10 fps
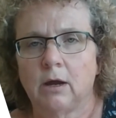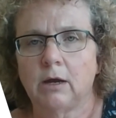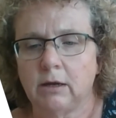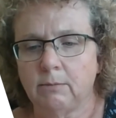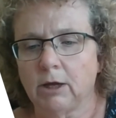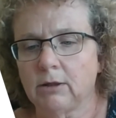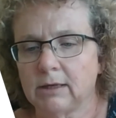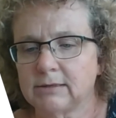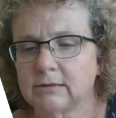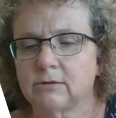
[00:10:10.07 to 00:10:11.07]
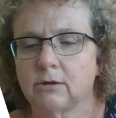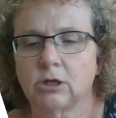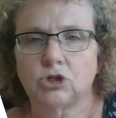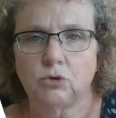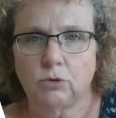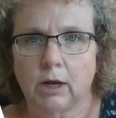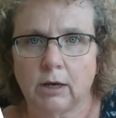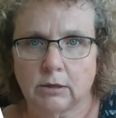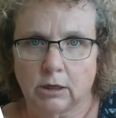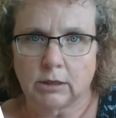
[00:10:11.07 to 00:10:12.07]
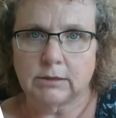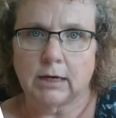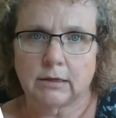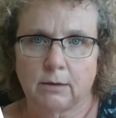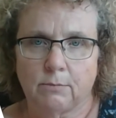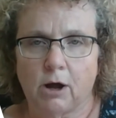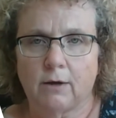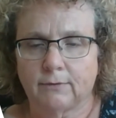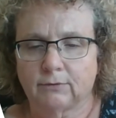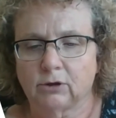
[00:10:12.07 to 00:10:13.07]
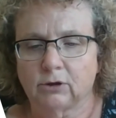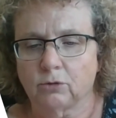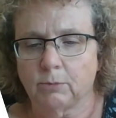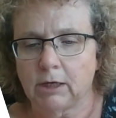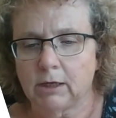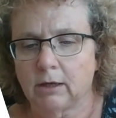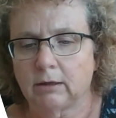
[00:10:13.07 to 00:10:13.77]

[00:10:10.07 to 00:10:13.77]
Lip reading: an email list so that you can contact them off of social media.